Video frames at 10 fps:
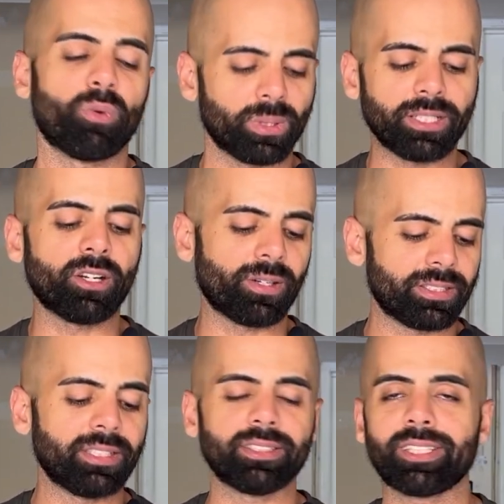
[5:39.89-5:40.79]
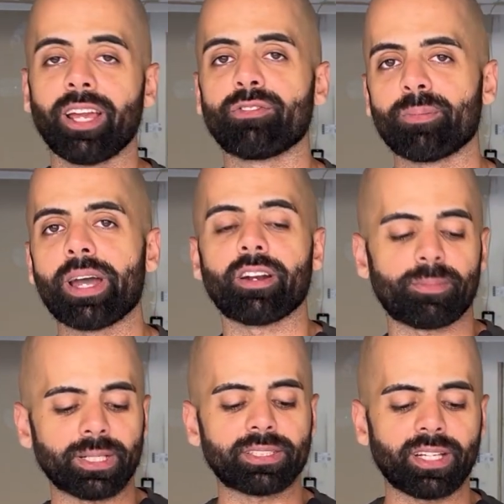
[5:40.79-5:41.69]
Well, then no, it didn't say if you're man enough,
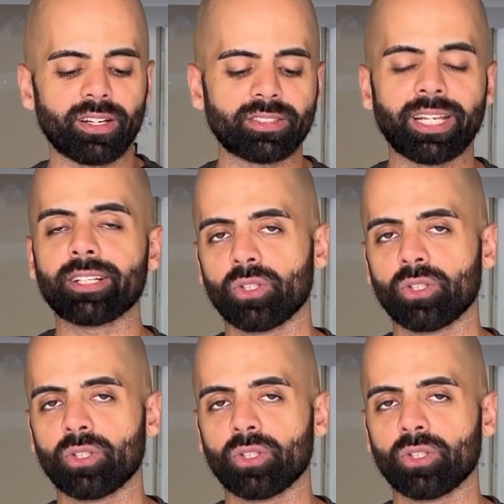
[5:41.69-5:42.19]
but it said take